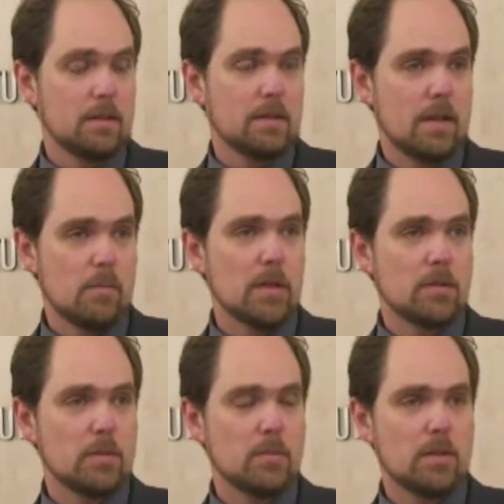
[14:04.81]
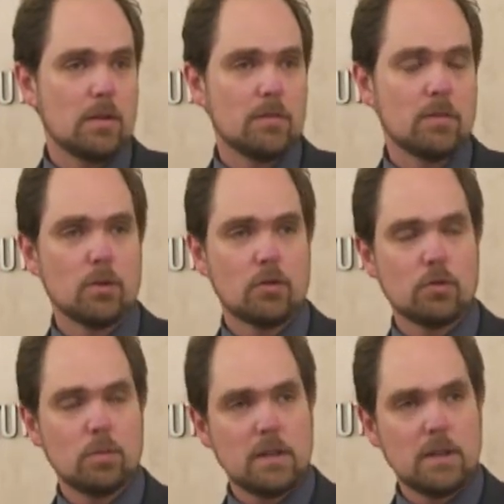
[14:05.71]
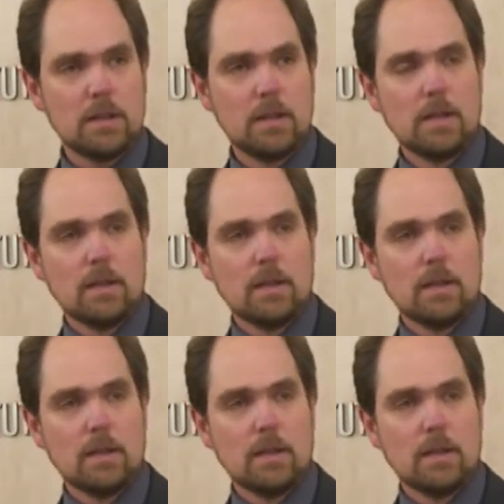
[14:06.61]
amongst themselves. So it should be